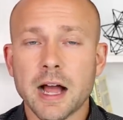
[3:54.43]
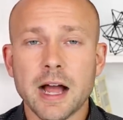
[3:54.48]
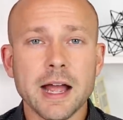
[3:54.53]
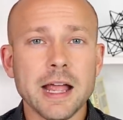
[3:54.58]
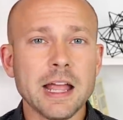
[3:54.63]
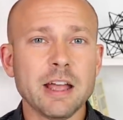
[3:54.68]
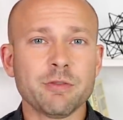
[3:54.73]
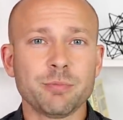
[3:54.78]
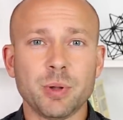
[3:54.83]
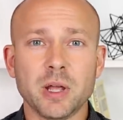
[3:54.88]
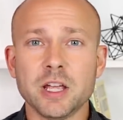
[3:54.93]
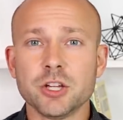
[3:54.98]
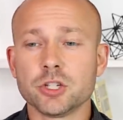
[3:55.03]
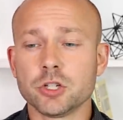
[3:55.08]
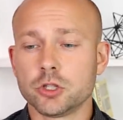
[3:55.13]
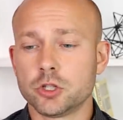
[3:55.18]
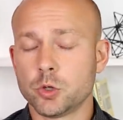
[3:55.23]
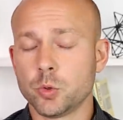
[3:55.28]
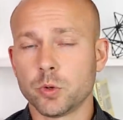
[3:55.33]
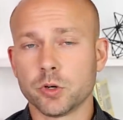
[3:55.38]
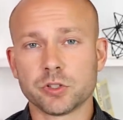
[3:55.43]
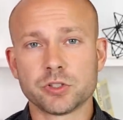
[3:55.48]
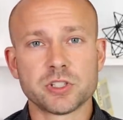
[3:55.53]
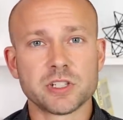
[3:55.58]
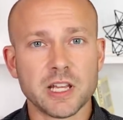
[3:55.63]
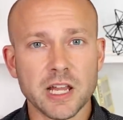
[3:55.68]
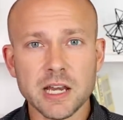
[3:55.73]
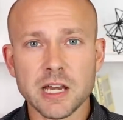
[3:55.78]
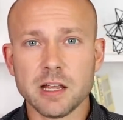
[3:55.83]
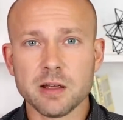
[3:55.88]
I have patients who are
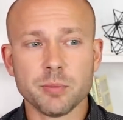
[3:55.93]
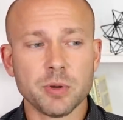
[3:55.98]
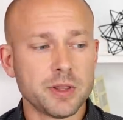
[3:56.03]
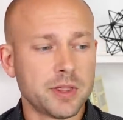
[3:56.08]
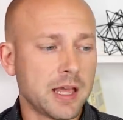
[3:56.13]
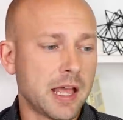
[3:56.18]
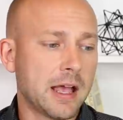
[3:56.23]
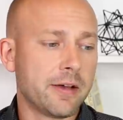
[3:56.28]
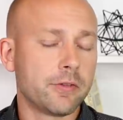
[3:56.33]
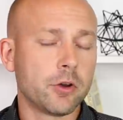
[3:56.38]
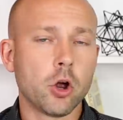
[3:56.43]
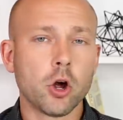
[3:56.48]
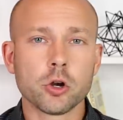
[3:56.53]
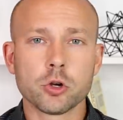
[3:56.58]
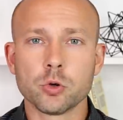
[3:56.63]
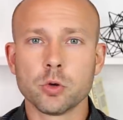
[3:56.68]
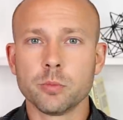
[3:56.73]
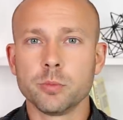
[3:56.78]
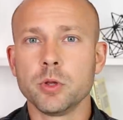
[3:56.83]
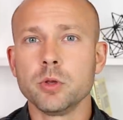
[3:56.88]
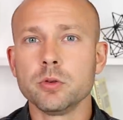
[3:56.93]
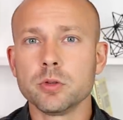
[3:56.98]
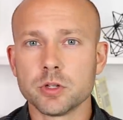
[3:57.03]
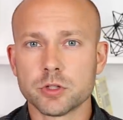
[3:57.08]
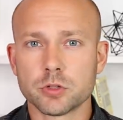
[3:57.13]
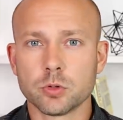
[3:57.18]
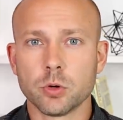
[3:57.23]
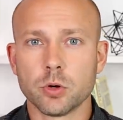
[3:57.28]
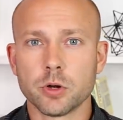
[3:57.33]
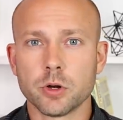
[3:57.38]
skinny, but they have an autoimmune
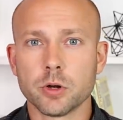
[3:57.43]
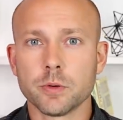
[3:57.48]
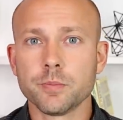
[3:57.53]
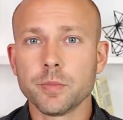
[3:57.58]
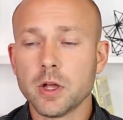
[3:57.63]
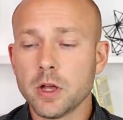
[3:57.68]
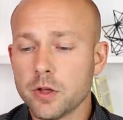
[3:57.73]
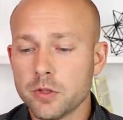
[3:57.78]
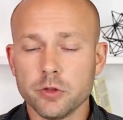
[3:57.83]
disorder.